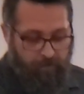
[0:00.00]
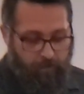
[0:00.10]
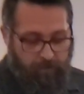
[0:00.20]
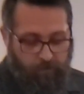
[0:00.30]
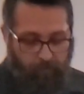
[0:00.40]

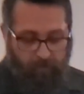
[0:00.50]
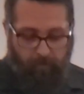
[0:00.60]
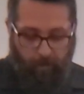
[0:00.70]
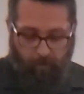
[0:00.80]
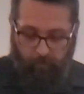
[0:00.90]
So he told them a
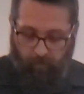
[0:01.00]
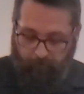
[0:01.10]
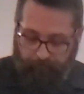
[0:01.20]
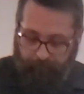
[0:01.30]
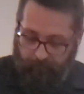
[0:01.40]
parable
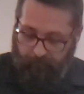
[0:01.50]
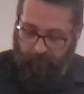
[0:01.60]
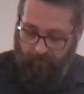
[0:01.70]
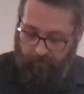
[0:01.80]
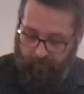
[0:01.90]

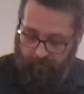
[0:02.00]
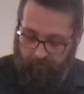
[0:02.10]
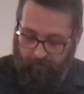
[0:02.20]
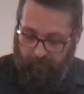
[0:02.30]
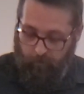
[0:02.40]

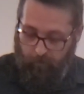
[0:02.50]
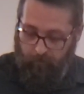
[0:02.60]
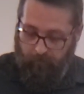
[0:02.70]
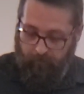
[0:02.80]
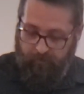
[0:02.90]

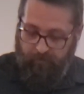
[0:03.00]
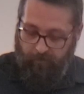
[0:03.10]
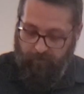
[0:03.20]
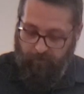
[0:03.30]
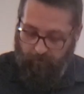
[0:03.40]
who, to
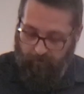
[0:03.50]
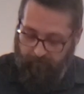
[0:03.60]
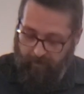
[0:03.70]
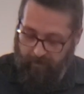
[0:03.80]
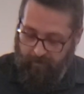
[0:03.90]
those who were
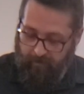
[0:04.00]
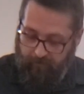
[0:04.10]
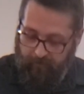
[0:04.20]
invited.